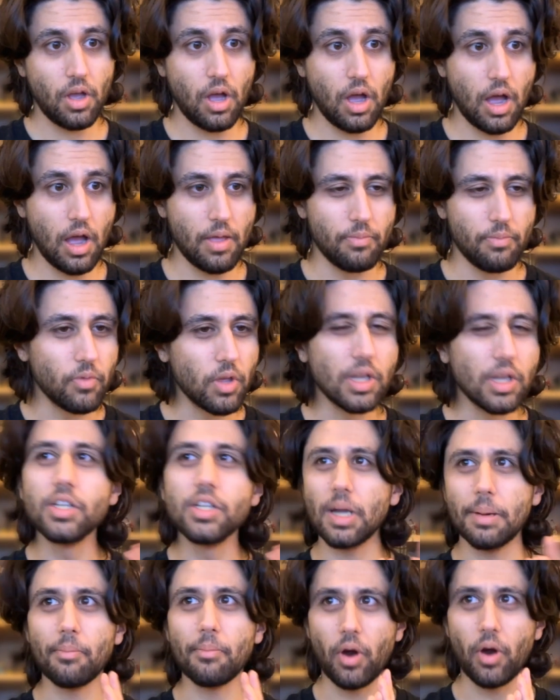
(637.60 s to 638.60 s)
and at
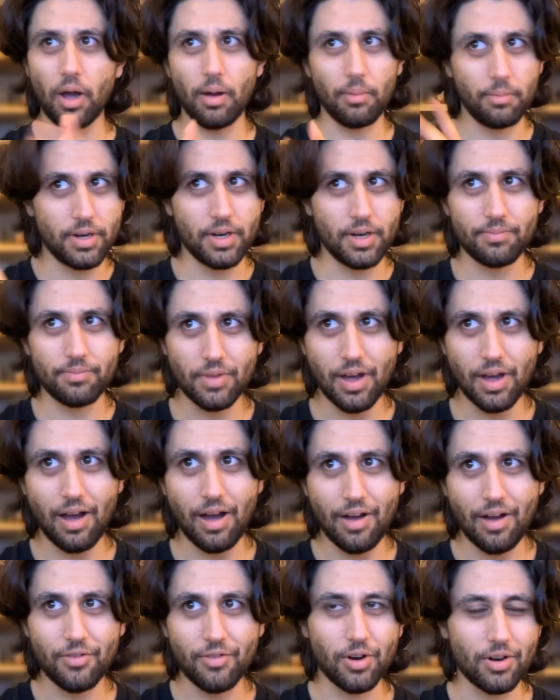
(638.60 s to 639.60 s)
some point, I'm gonna. Uh,
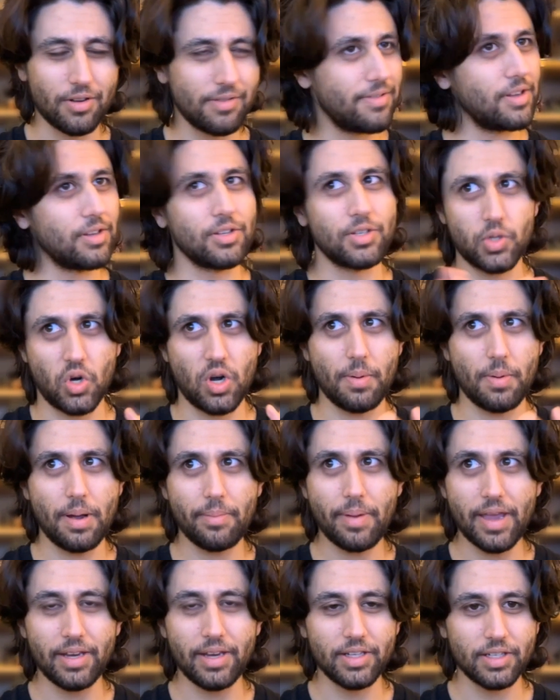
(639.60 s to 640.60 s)
I've got a fun story about
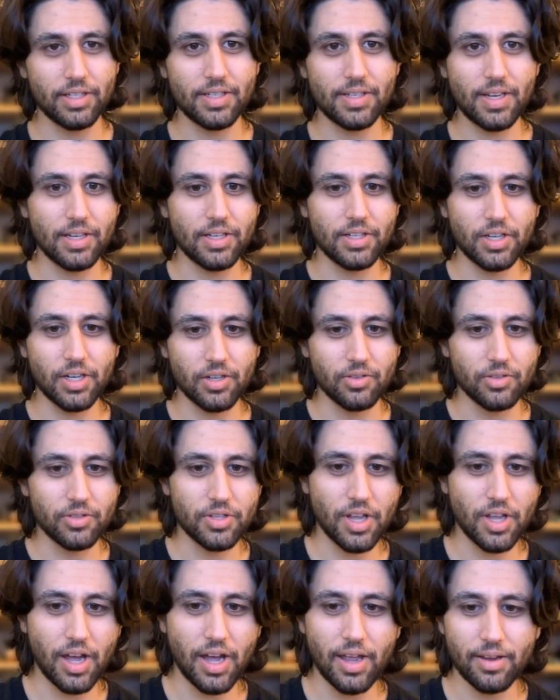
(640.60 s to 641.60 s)
painting skin tones
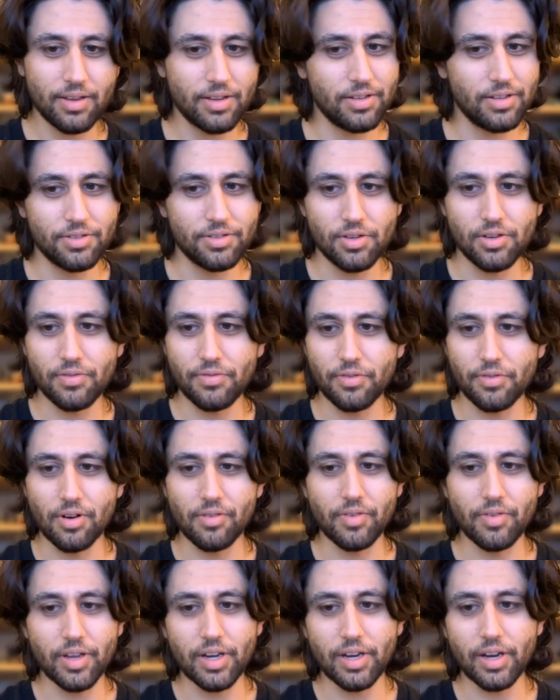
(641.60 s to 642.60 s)
that I can do for a
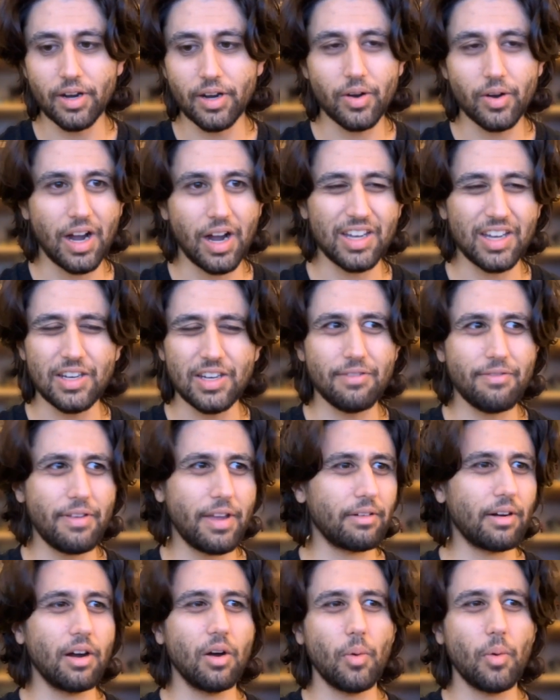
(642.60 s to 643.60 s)
video. I just need to
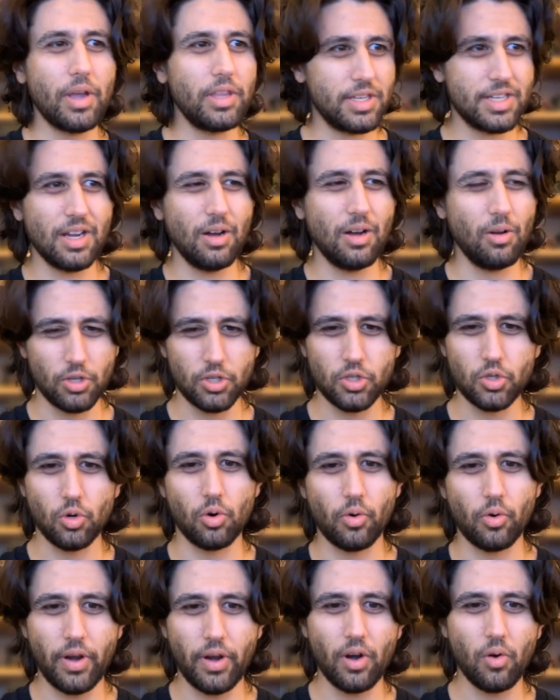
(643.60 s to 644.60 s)
figure out a way to tell the
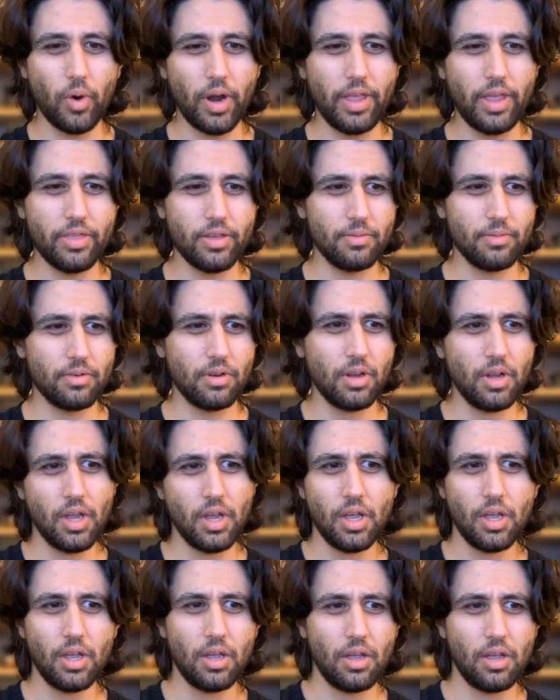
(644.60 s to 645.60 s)
story in a way that
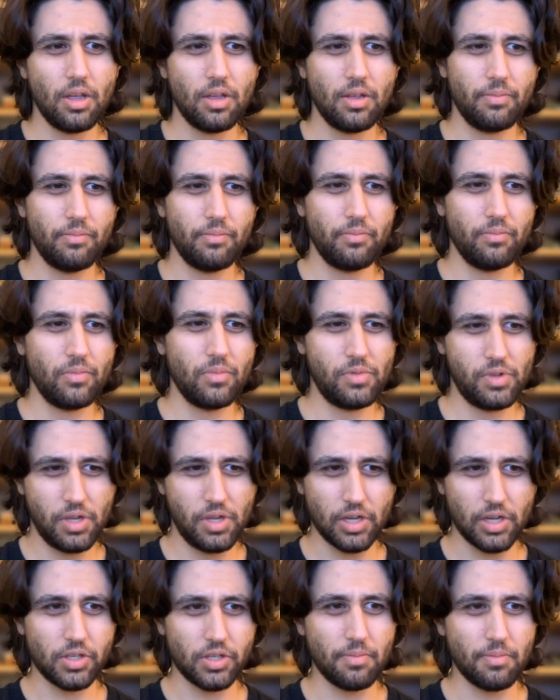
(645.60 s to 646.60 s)

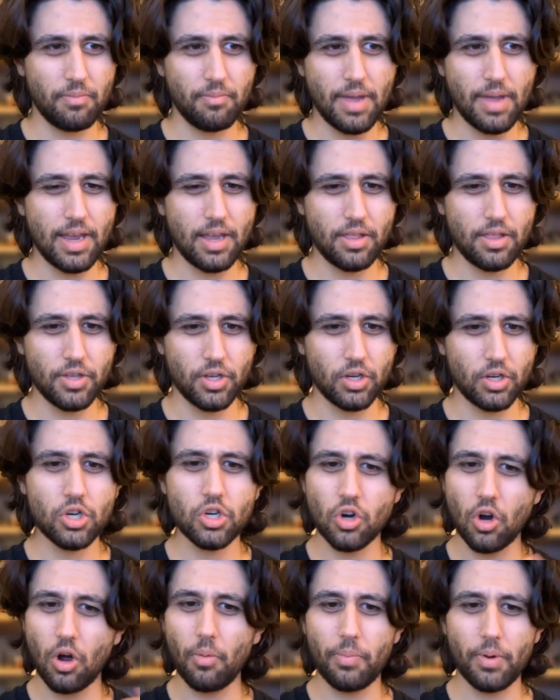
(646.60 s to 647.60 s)
doesn't make the
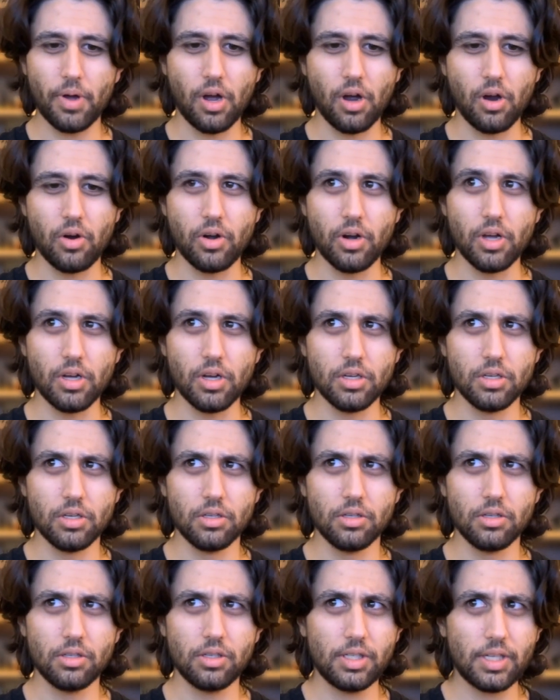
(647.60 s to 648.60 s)
shop owner
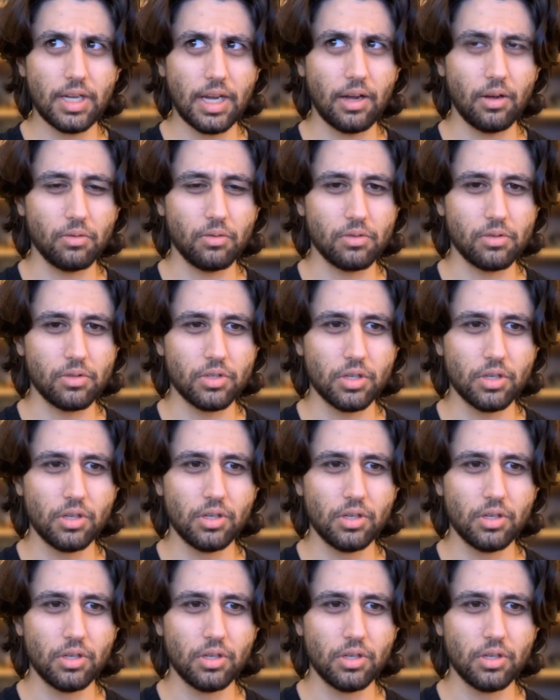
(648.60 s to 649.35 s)
sound